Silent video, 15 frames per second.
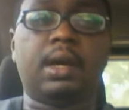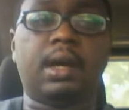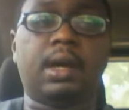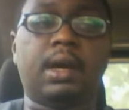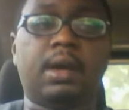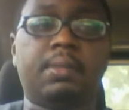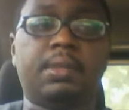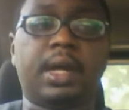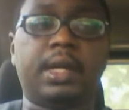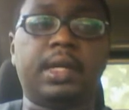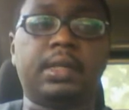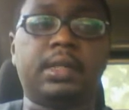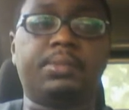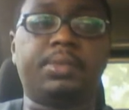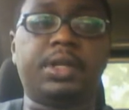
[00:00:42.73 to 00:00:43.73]
an
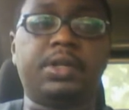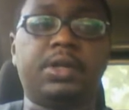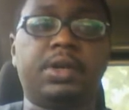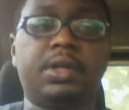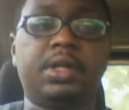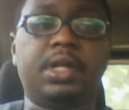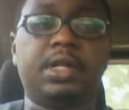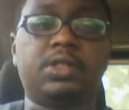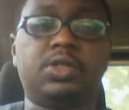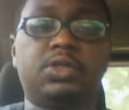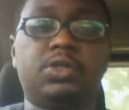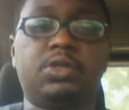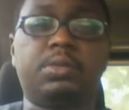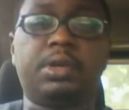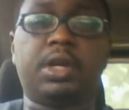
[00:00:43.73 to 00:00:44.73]
entrepreneur
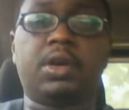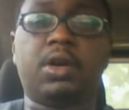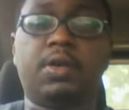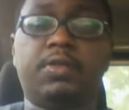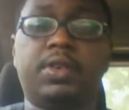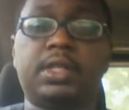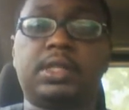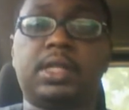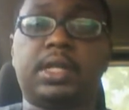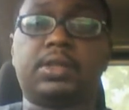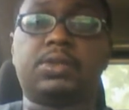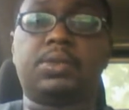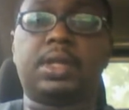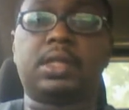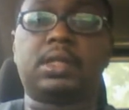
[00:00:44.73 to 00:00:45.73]
needs to be
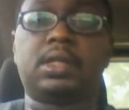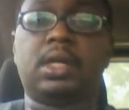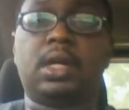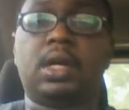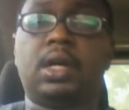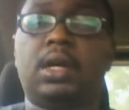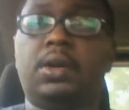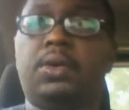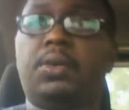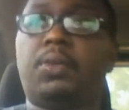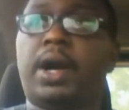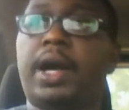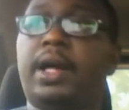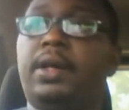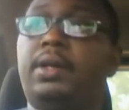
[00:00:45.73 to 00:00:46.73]
conversant with
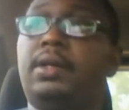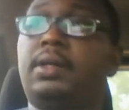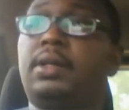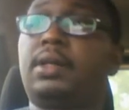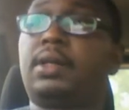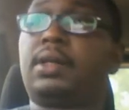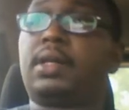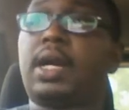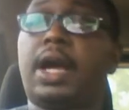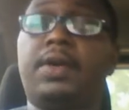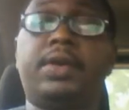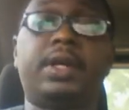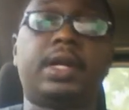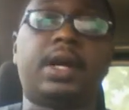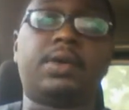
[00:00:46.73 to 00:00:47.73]
while
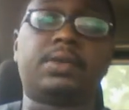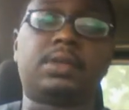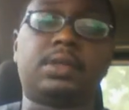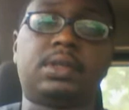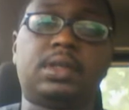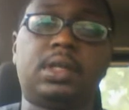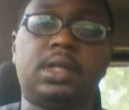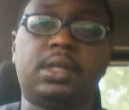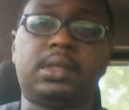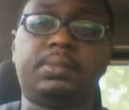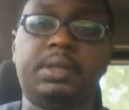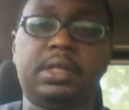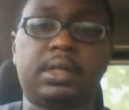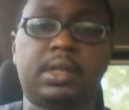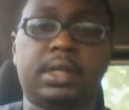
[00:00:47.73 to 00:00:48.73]
carrying out his
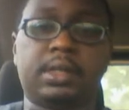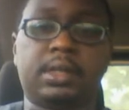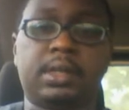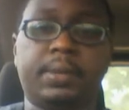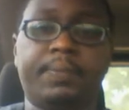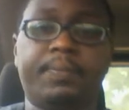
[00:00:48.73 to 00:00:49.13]
business.